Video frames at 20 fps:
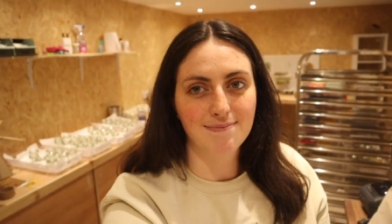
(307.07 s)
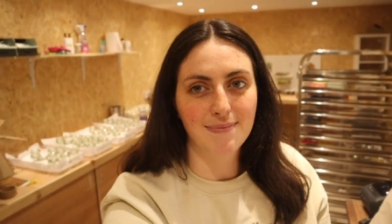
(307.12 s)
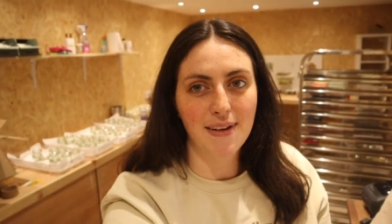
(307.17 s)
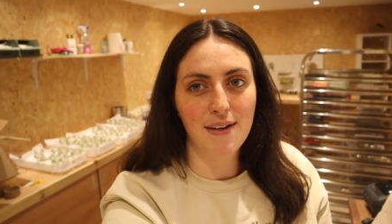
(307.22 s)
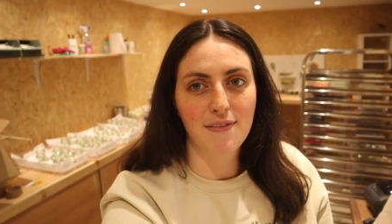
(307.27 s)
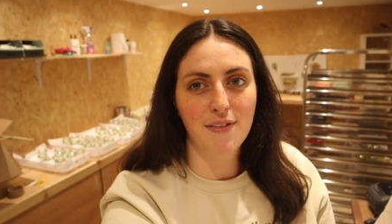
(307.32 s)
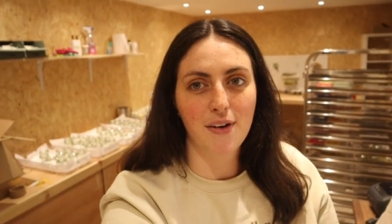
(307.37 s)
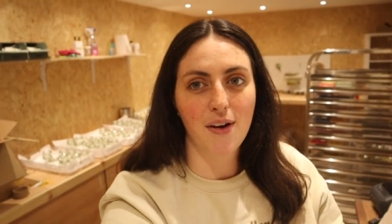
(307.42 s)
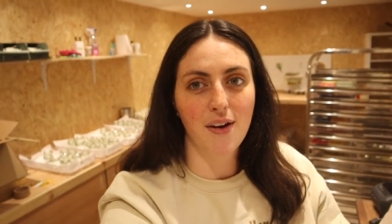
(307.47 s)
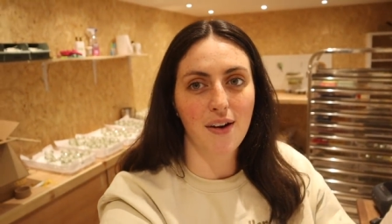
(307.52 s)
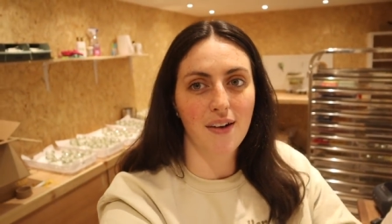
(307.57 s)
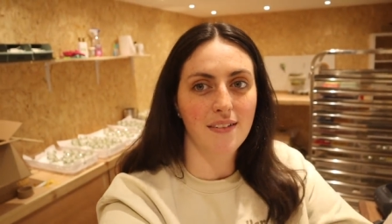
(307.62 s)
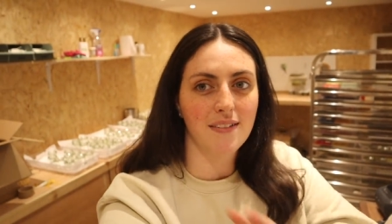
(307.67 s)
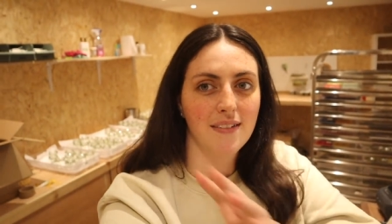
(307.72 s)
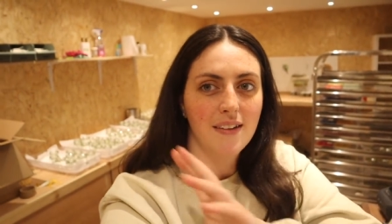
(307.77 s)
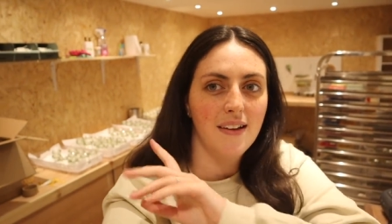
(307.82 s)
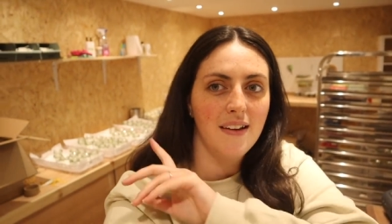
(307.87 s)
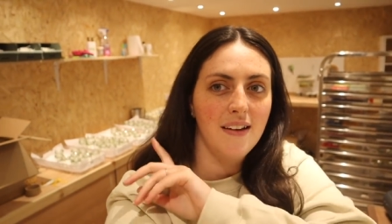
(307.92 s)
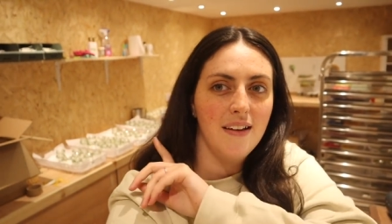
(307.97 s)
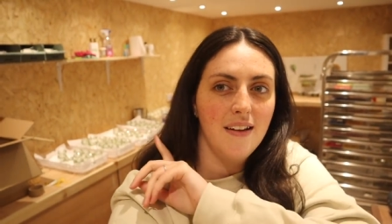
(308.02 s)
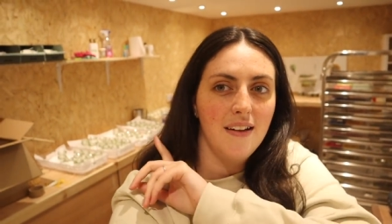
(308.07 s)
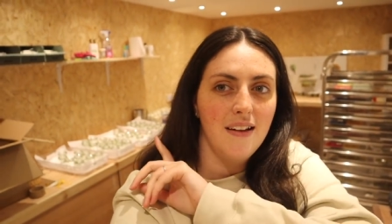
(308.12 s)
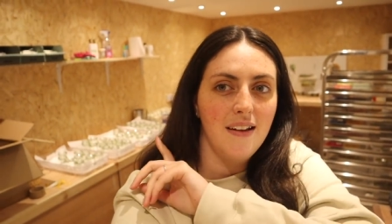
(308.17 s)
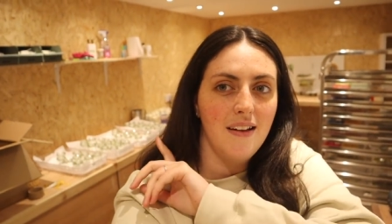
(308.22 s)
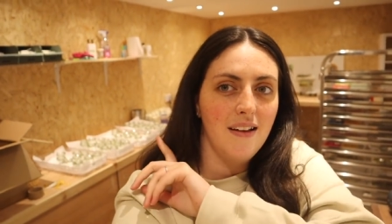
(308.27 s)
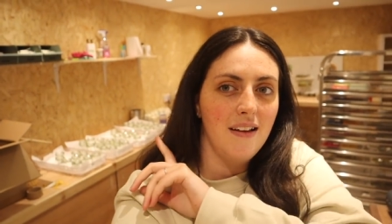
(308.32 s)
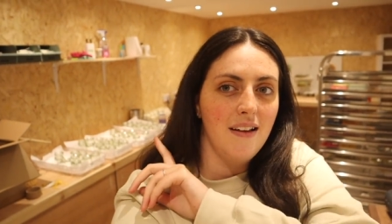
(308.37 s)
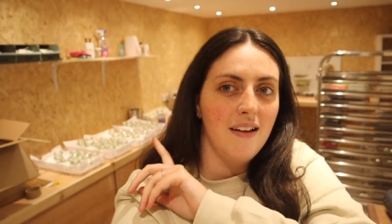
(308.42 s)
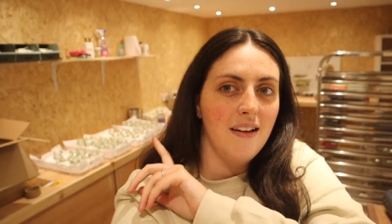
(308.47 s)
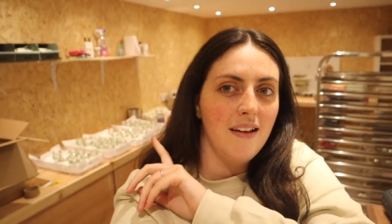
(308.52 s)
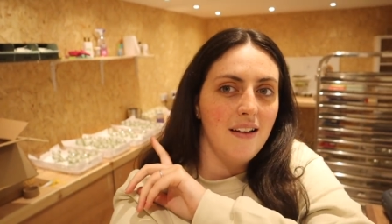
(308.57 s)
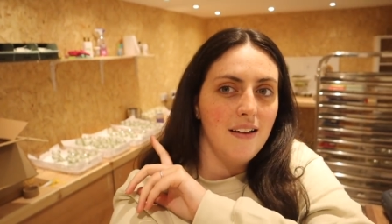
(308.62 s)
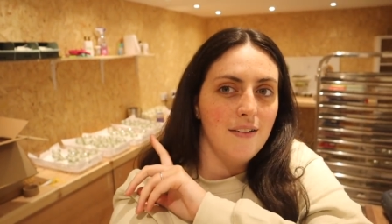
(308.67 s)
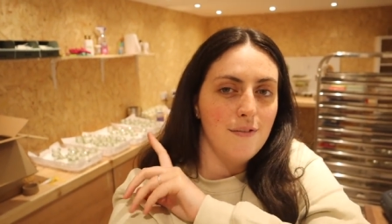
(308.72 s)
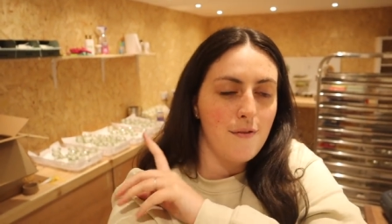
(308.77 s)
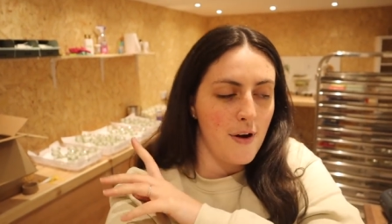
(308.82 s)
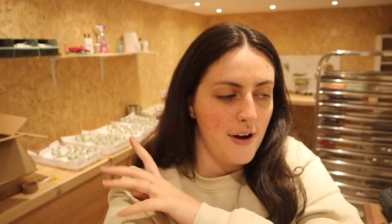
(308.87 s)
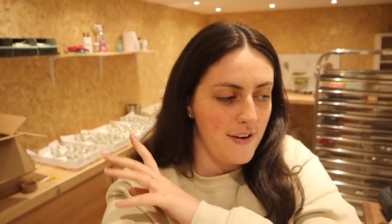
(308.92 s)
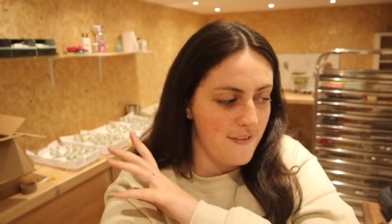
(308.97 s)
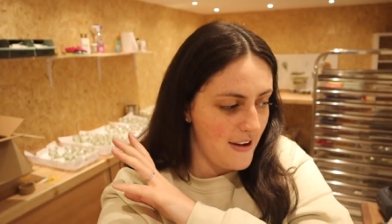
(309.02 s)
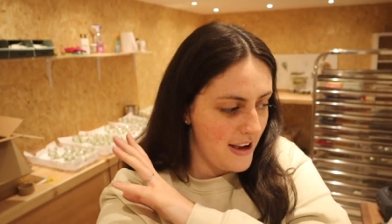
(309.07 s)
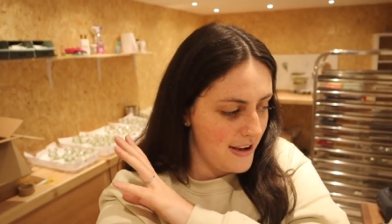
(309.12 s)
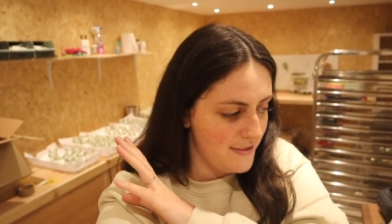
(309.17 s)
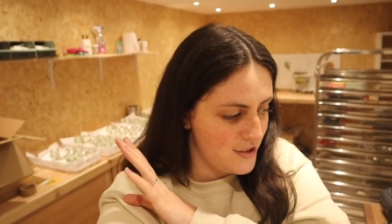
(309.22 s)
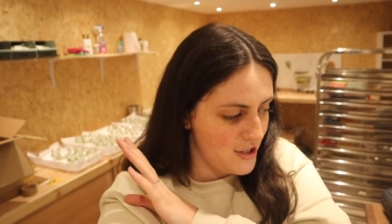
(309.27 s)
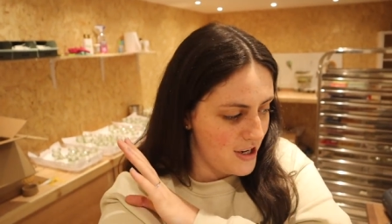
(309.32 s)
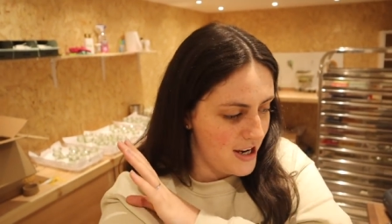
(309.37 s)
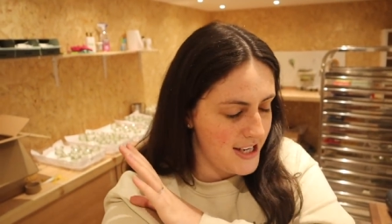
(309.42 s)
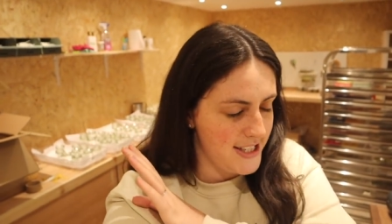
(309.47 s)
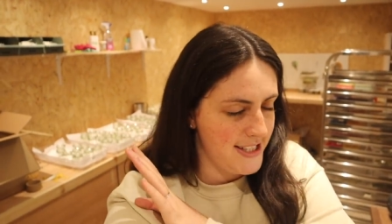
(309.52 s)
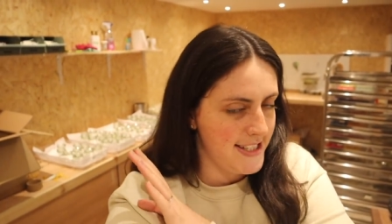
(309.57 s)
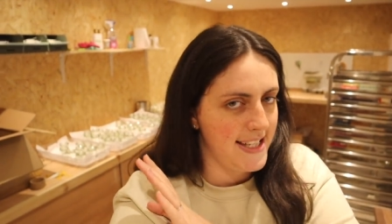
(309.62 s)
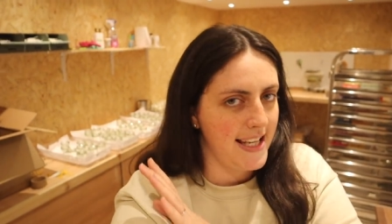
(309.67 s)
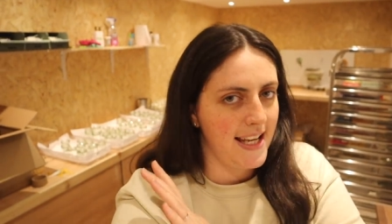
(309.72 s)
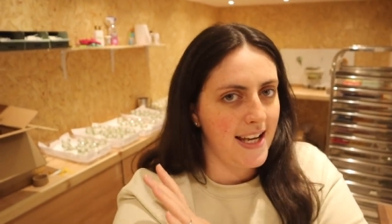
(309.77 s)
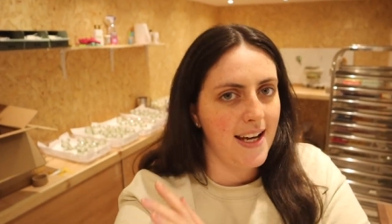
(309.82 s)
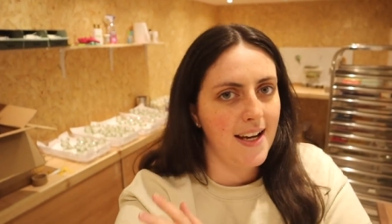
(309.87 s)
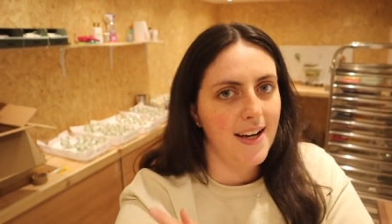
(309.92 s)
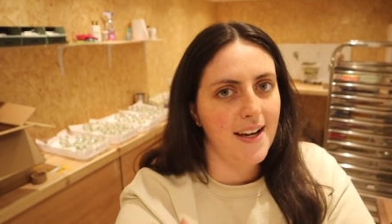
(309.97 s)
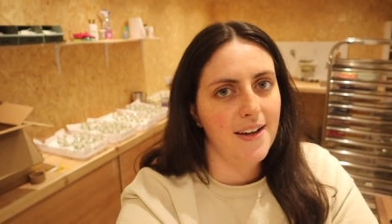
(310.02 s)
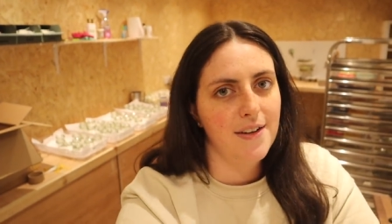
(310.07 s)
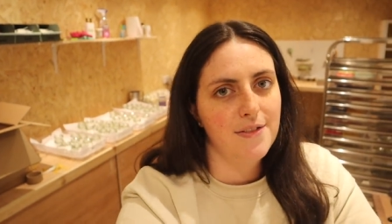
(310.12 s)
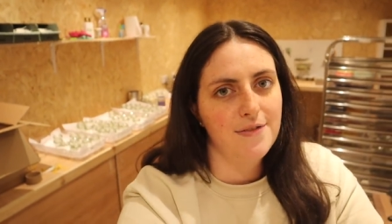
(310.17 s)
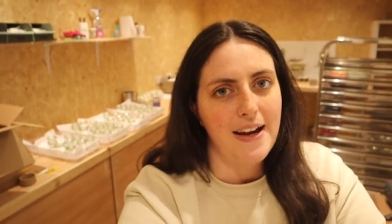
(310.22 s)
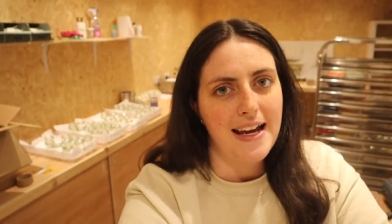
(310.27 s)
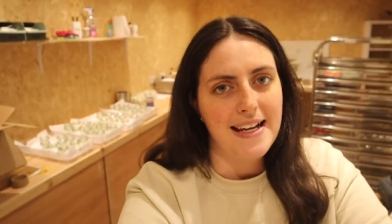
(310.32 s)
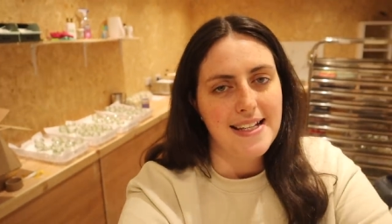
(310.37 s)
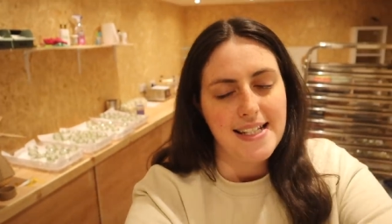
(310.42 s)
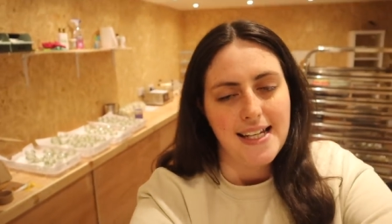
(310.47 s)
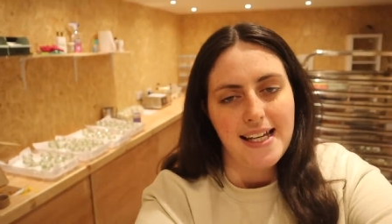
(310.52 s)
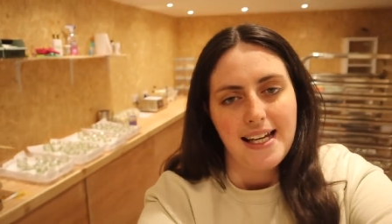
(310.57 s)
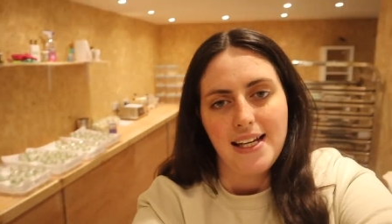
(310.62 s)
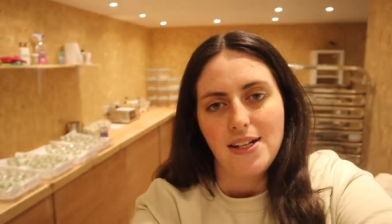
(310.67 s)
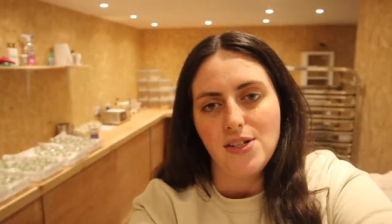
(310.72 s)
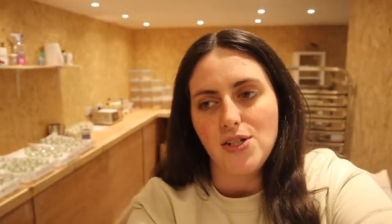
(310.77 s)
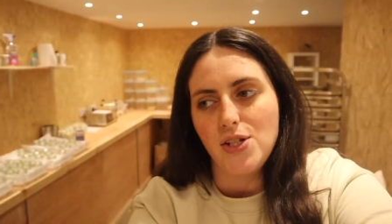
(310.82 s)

I've got 45 jars there ready